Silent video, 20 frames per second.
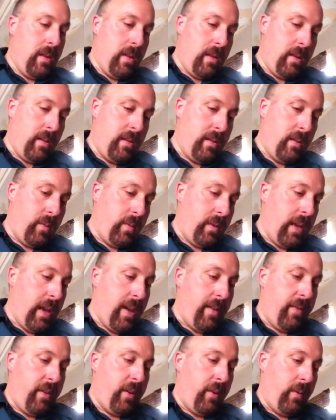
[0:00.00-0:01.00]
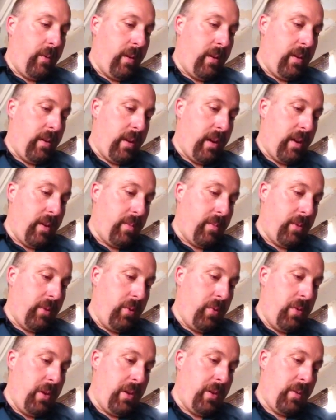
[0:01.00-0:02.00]
Let's see what we have here written down.
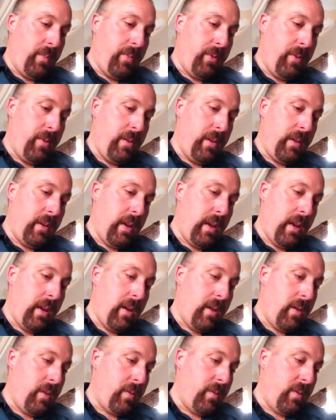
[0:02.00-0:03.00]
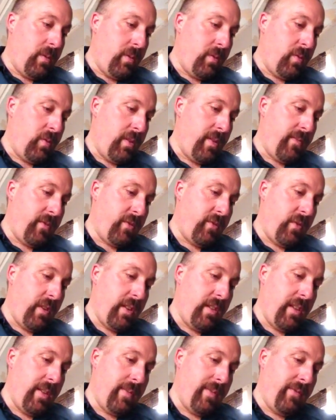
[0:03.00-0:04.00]
Ballooning or pulling down, trim for straight
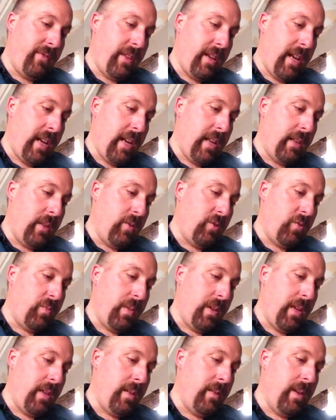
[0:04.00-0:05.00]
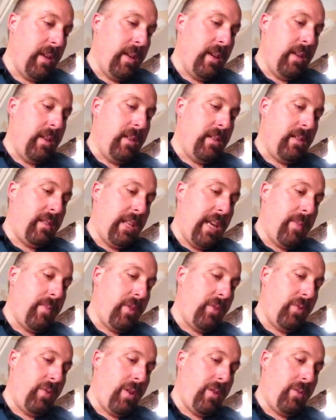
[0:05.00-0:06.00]
and level flight at low speed, slam
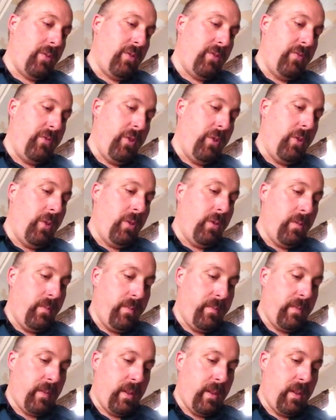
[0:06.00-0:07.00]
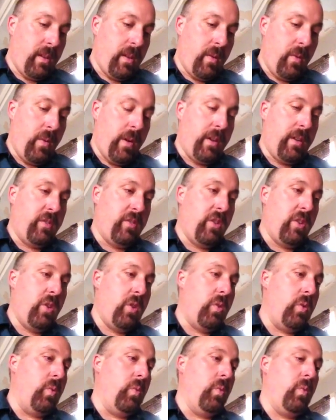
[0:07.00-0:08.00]
the throttle to full. What does it
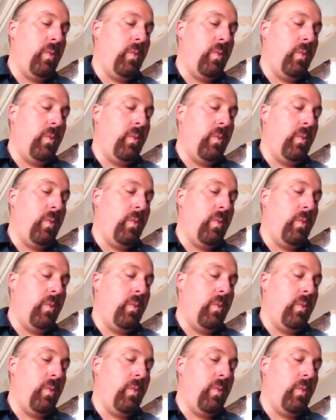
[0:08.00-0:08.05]
do?